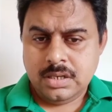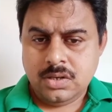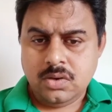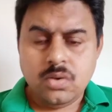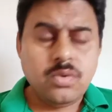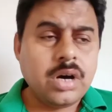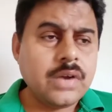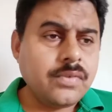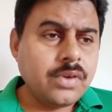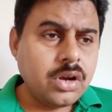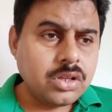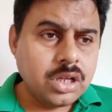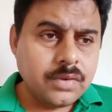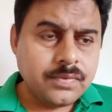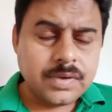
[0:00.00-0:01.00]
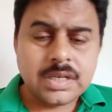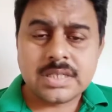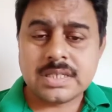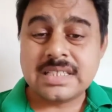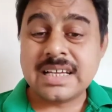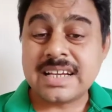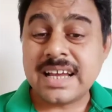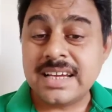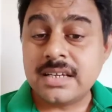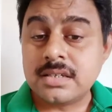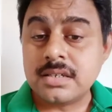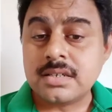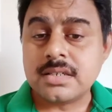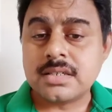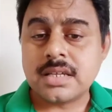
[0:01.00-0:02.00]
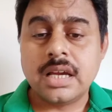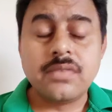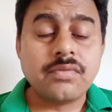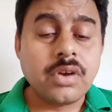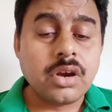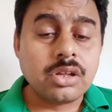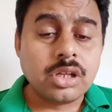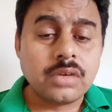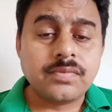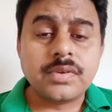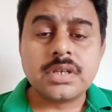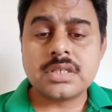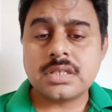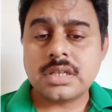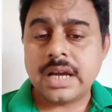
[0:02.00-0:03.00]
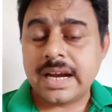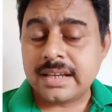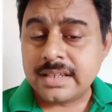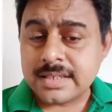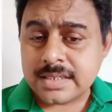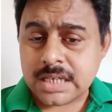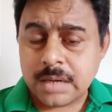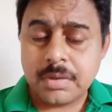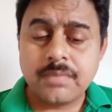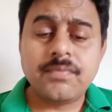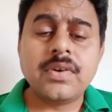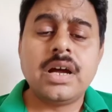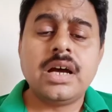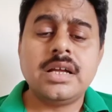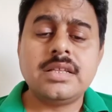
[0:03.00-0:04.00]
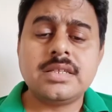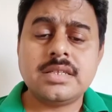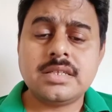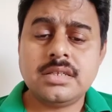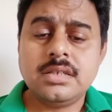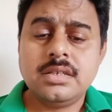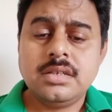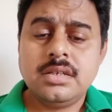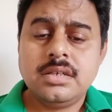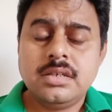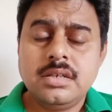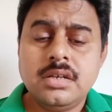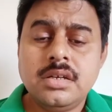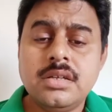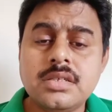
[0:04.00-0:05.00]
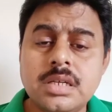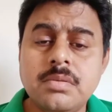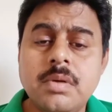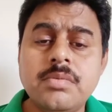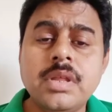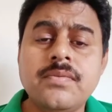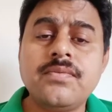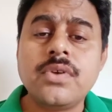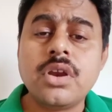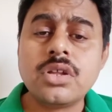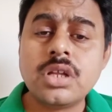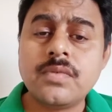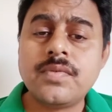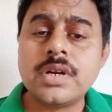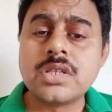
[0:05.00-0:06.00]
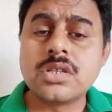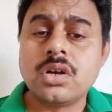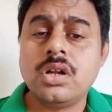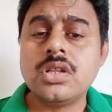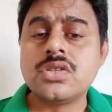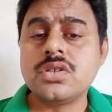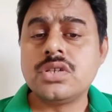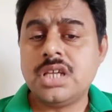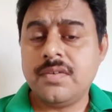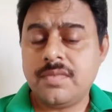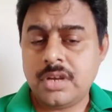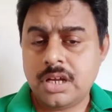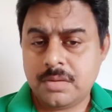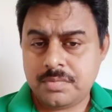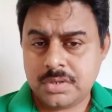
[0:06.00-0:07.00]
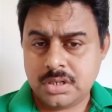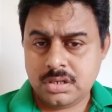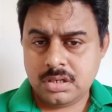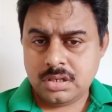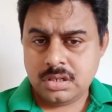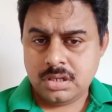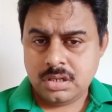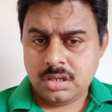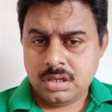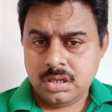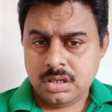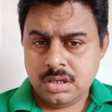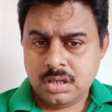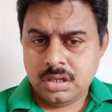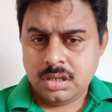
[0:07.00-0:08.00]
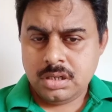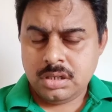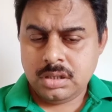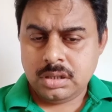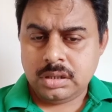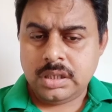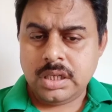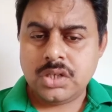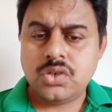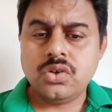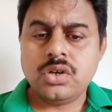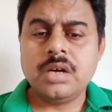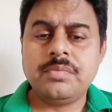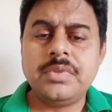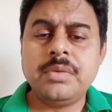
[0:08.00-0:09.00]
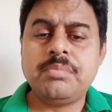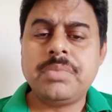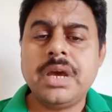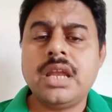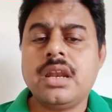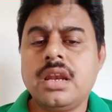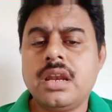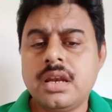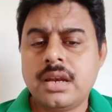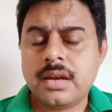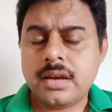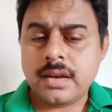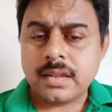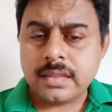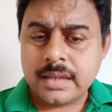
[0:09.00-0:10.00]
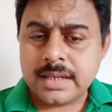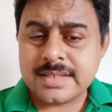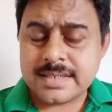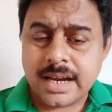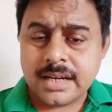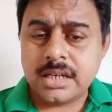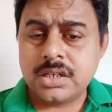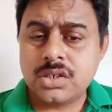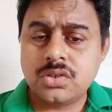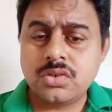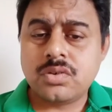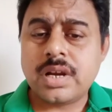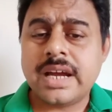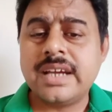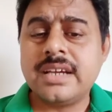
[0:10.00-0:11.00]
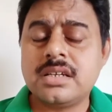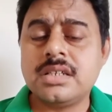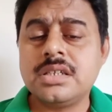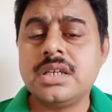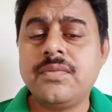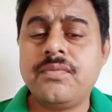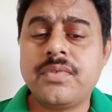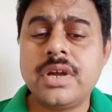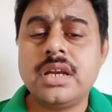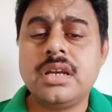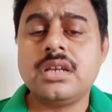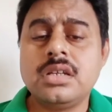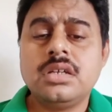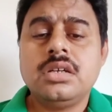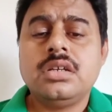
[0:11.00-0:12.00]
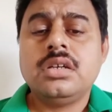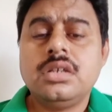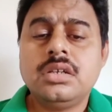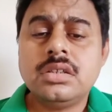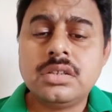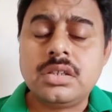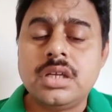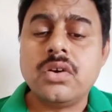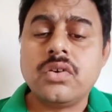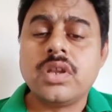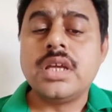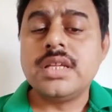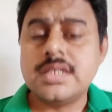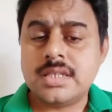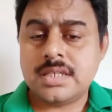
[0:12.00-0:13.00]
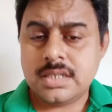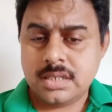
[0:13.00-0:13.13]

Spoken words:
Who are philosophers? The writers and philosophers. At this time in France, some of the philosophers also developed. They took up the pen. They started to write different theories.